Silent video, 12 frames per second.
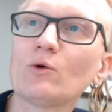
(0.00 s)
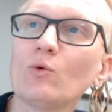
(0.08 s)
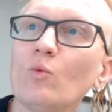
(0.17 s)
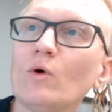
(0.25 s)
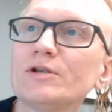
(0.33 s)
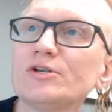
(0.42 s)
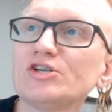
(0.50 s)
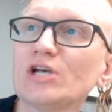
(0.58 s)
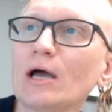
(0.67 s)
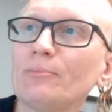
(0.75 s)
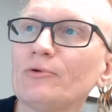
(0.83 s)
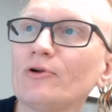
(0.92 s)
one
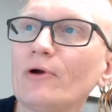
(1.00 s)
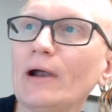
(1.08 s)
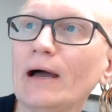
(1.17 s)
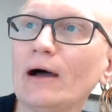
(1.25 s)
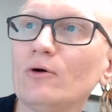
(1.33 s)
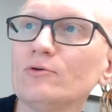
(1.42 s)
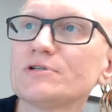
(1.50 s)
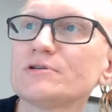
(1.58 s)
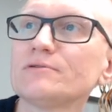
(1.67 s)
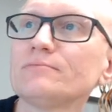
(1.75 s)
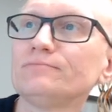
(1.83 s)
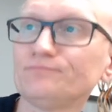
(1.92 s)
chapter out
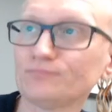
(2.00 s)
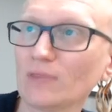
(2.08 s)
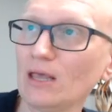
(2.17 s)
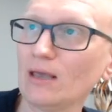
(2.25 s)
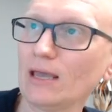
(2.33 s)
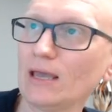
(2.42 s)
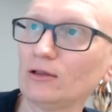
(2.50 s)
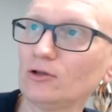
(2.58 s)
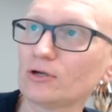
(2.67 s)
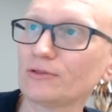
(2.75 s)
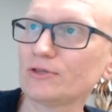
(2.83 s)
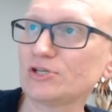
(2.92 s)
and look
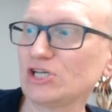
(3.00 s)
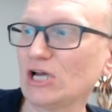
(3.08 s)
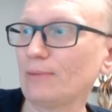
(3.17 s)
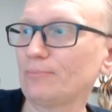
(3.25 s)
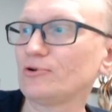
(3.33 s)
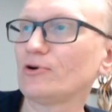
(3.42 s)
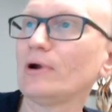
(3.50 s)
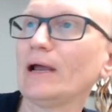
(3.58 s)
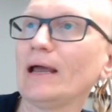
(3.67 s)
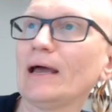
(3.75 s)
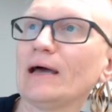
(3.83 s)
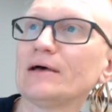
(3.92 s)
at the chapter
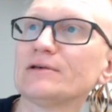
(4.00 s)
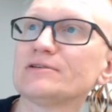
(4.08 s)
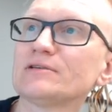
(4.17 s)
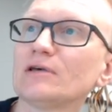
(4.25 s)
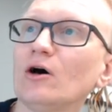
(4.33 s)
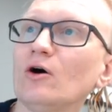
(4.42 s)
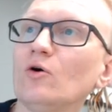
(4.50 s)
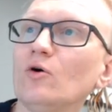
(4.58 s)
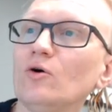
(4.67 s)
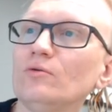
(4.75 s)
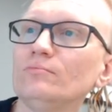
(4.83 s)
as a whole.